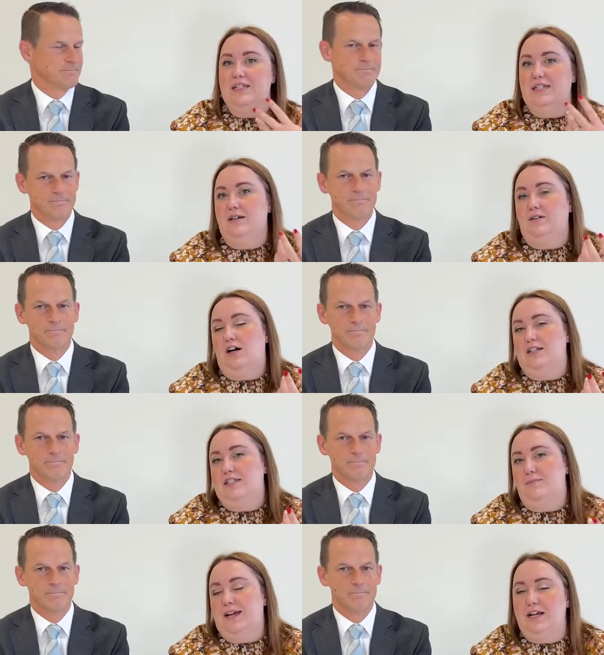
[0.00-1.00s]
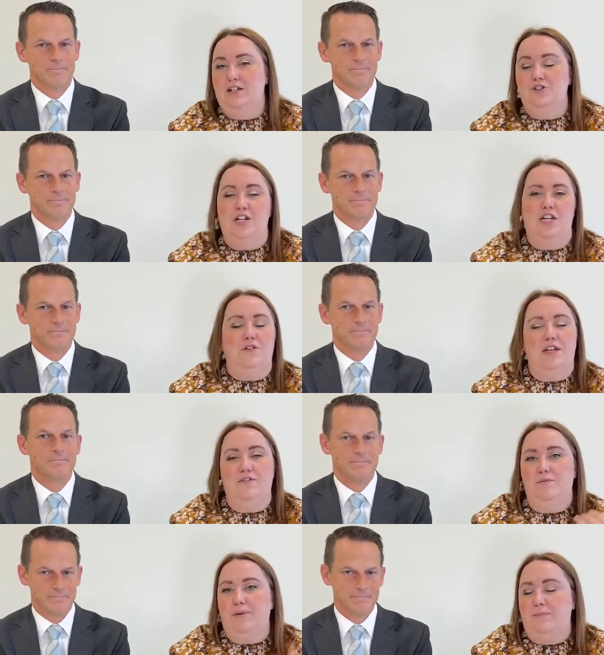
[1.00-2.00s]
Speaker 1: does it cost in my country. You can
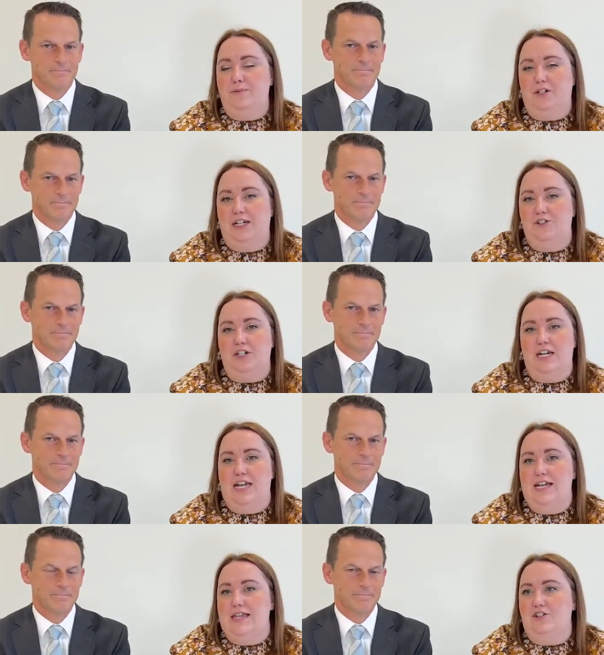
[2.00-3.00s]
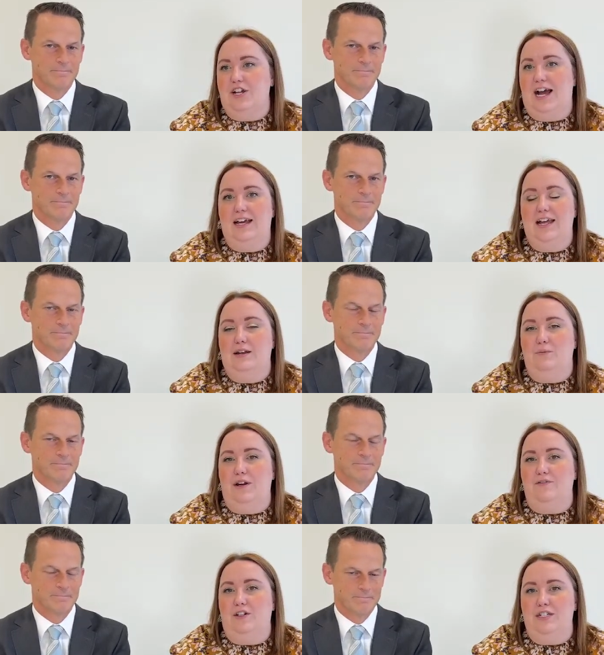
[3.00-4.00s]
even pop your country in the chat and
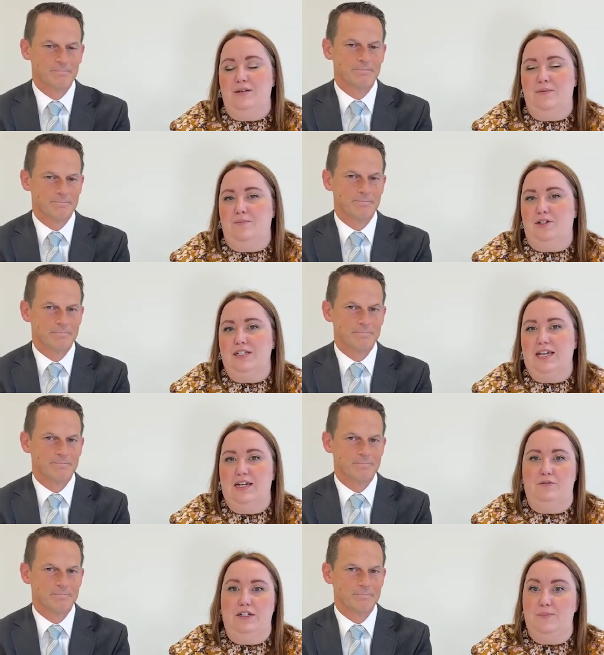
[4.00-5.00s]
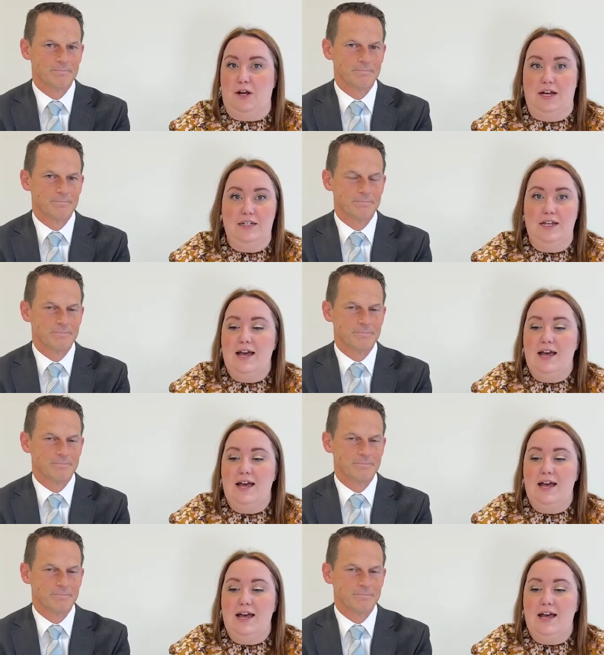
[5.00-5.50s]
one of our team members can respond